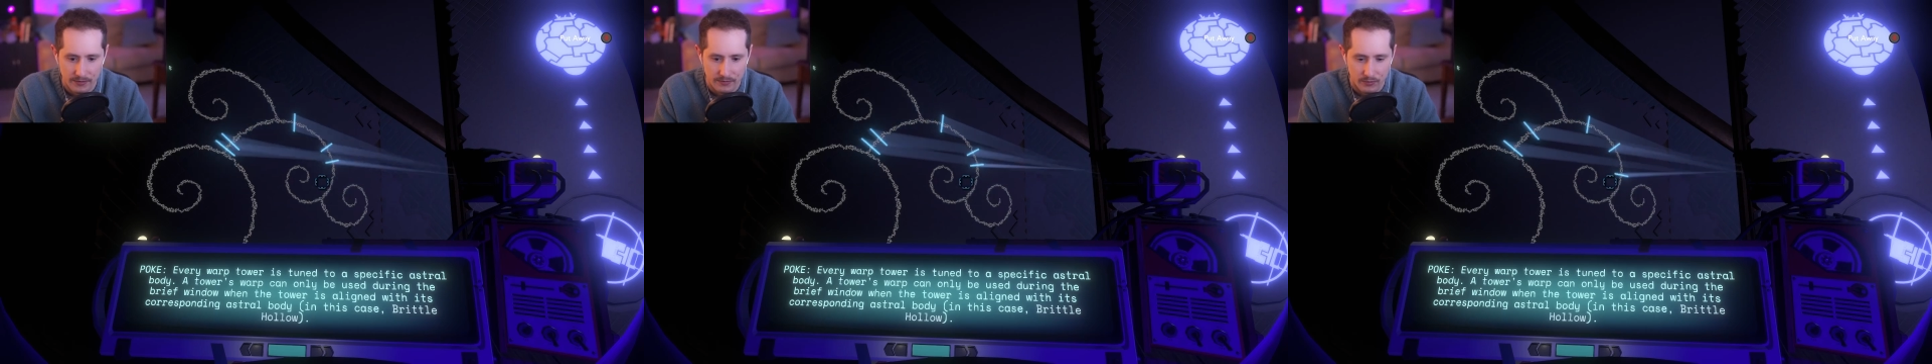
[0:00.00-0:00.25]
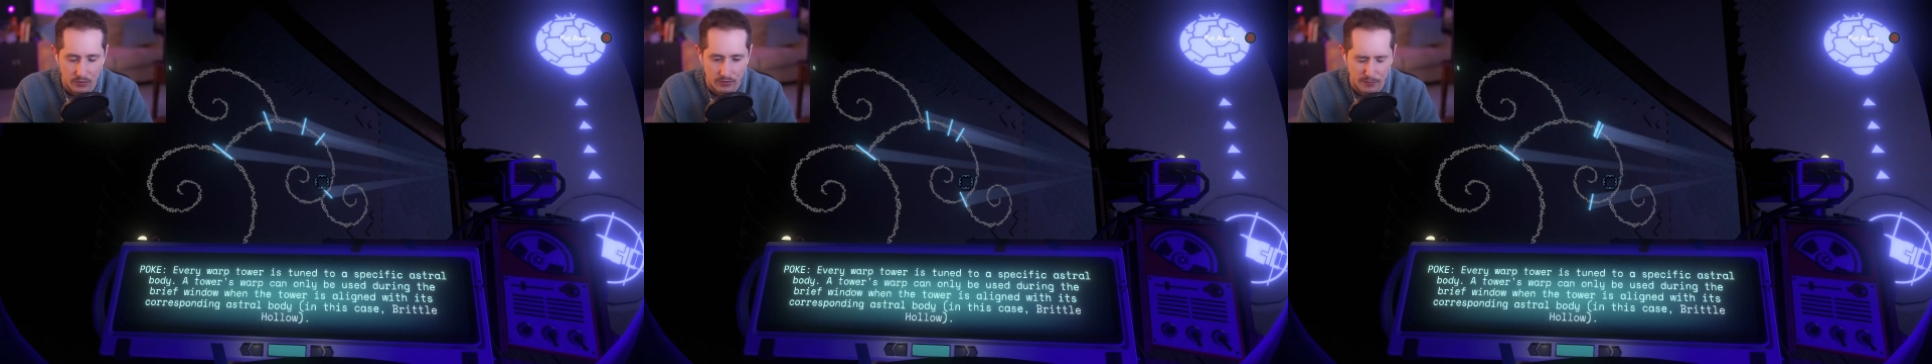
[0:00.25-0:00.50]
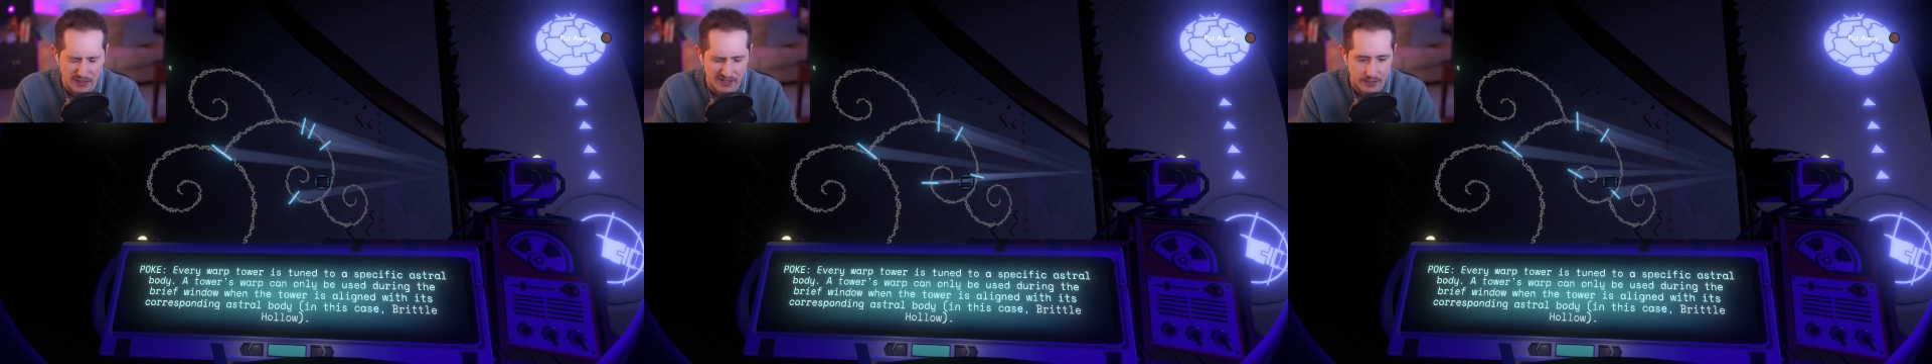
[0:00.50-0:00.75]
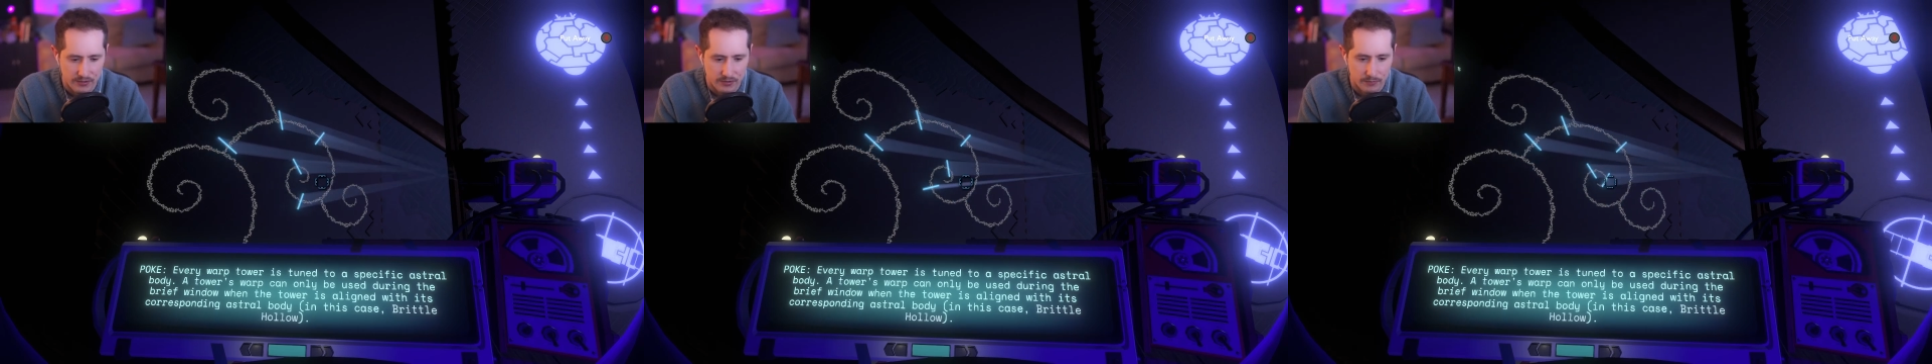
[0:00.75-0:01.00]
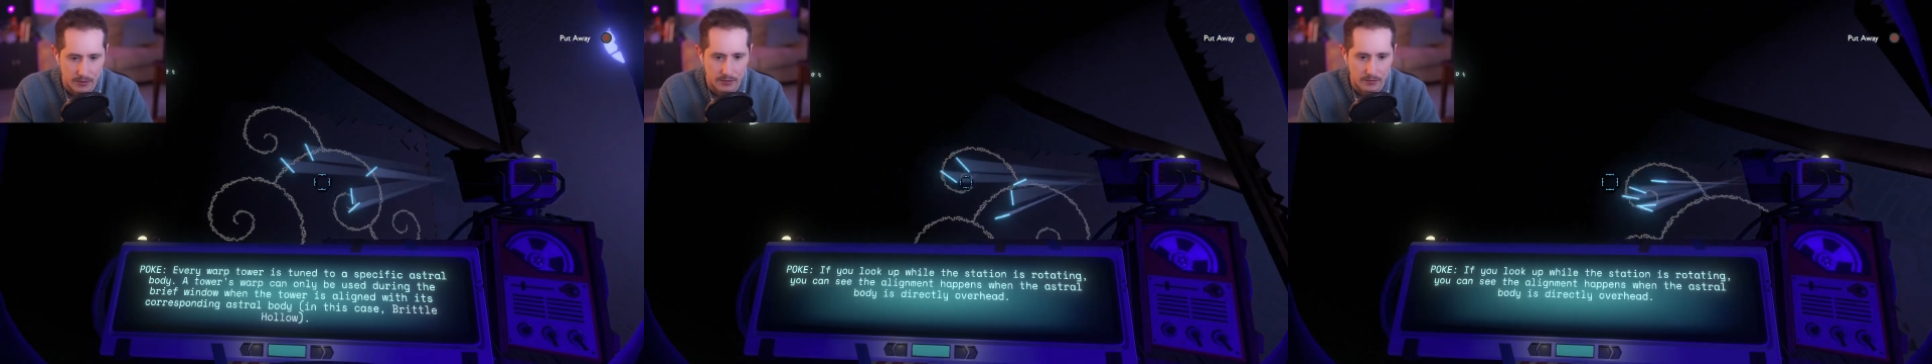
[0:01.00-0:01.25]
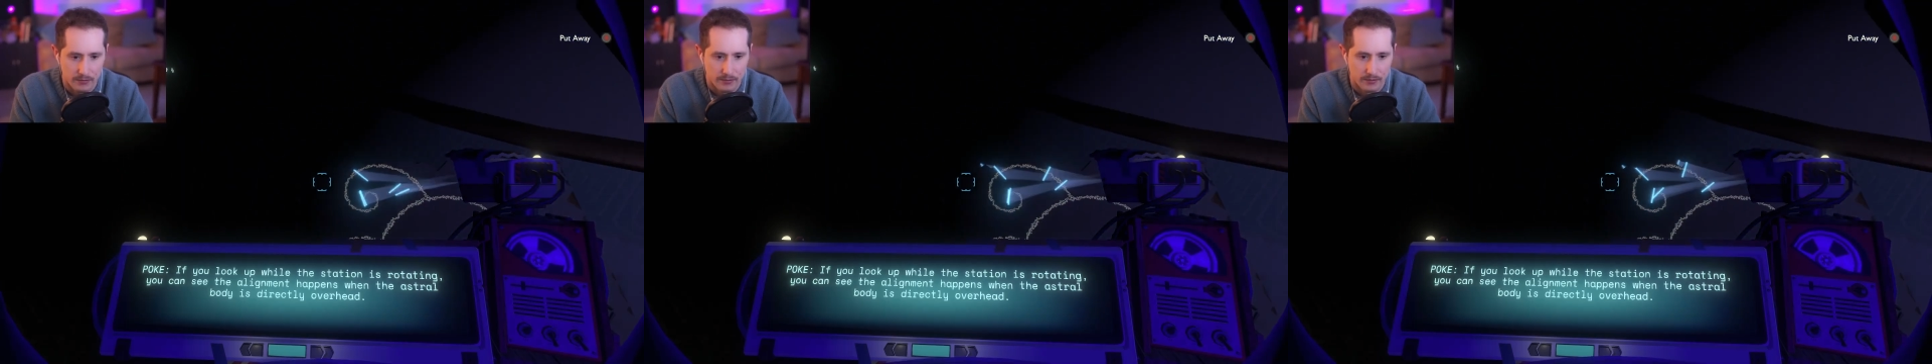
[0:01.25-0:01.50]
its corresponding astral body.
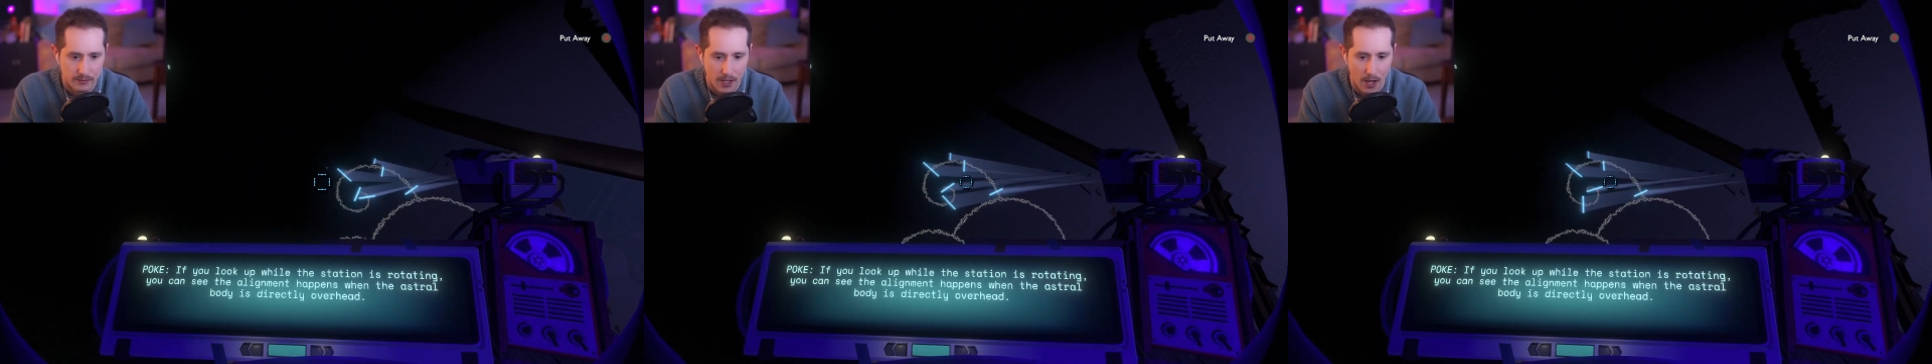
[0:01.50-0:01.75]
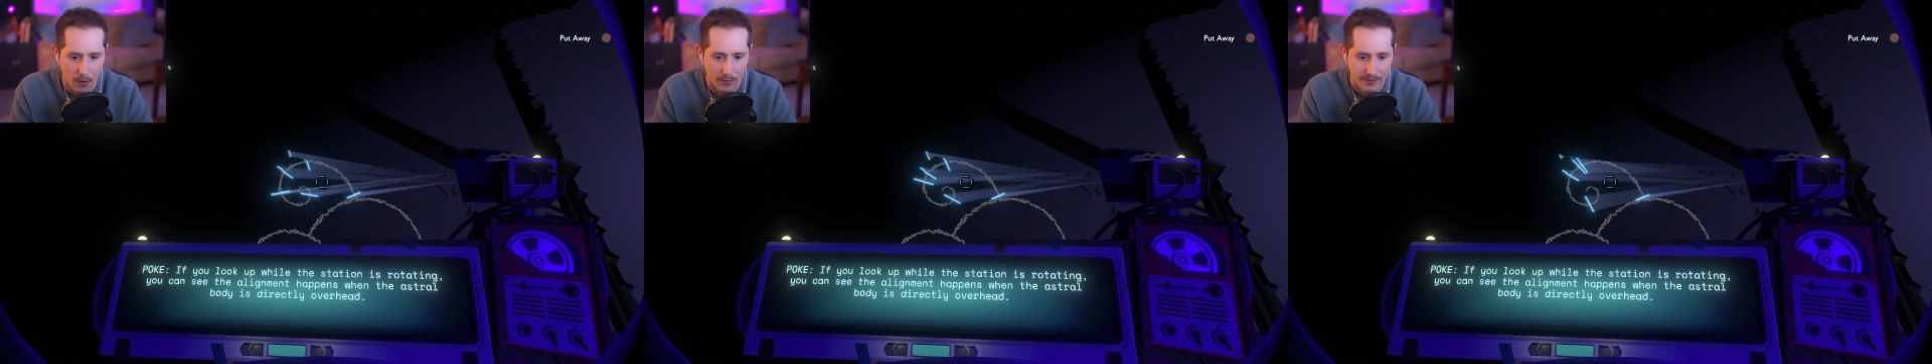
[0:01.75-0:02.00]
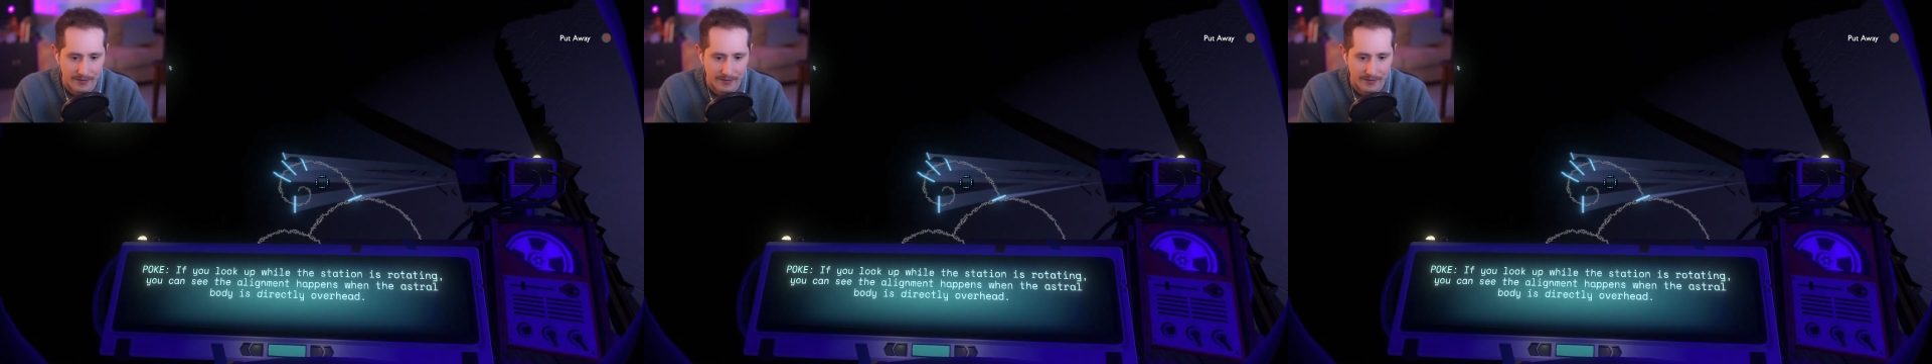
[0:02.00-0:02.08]
Oh!